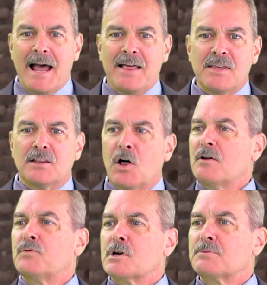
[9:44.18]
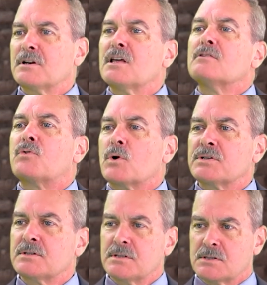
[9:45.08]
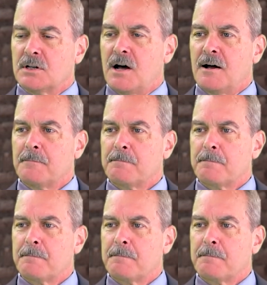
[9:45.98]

And then law enforcement enforces this law.